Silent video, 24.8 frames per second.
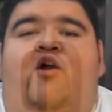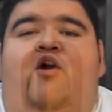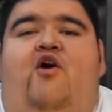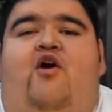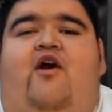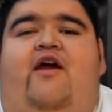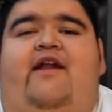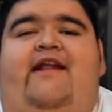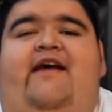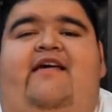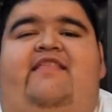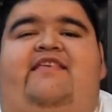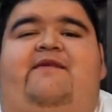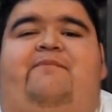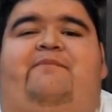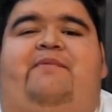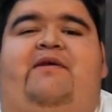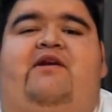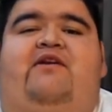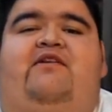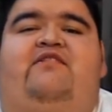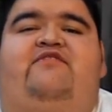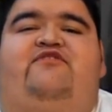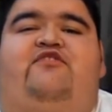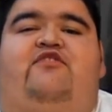All right now the
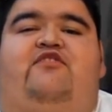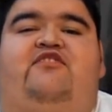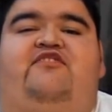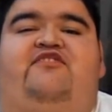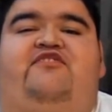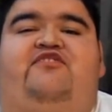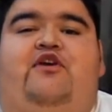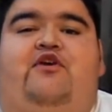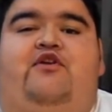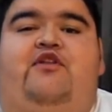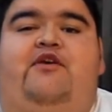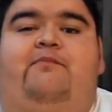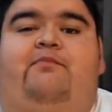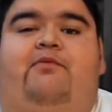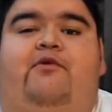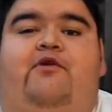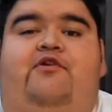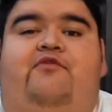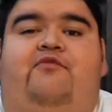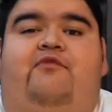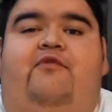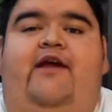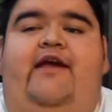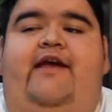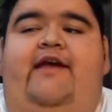appearance on a Stony Brook
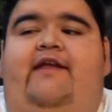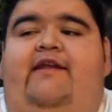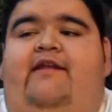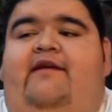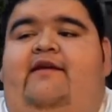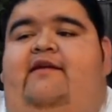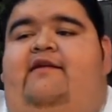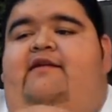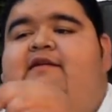Red.